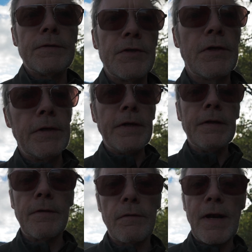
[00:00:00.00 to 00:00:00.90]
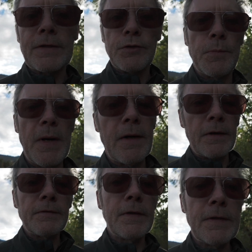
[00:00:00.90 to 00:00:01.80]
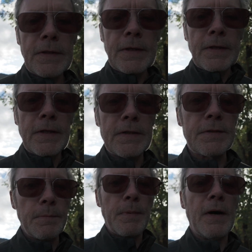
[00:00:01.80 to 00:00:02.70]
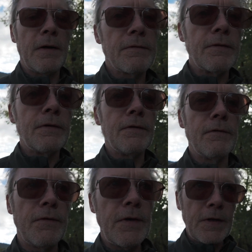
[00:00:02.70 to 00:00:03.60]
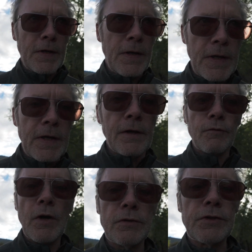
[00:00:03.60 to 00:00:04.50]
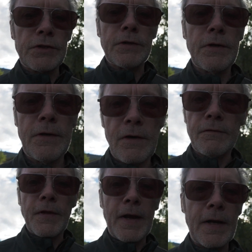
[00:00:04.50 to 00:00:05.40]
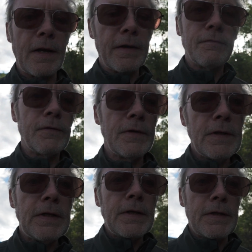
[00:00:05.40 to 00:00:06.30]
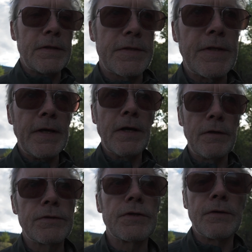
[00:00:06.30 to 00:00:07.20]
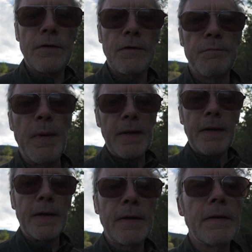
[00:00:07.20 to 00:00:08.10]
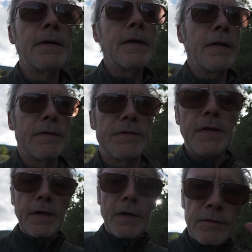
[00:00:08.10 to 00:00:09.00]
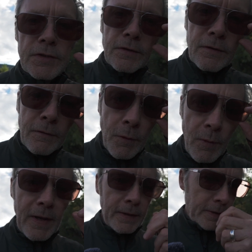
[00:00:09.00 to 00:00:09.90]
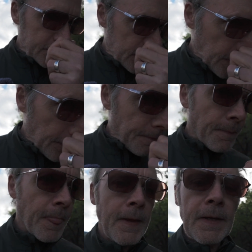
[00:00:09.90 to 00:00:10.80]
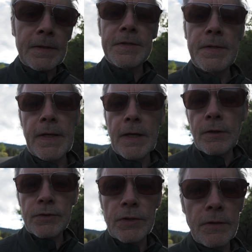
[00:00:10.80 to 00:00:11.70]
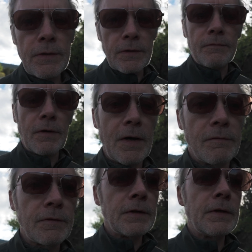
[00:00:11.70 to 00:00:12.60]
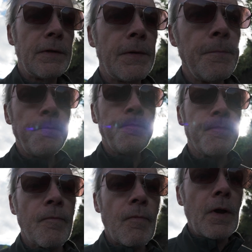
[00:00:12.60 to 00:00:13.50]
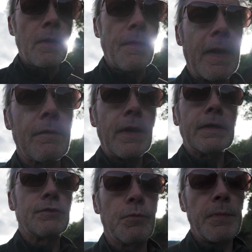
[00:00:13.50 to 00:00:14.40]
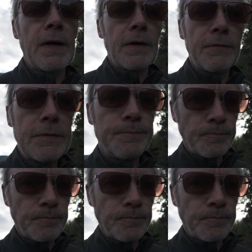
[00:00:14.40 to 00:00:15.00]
the journey, the gradual path, is the path of erosion of that cliff into the ocean of being, into the ocean of awareness, into the ocean of love. And that gradual path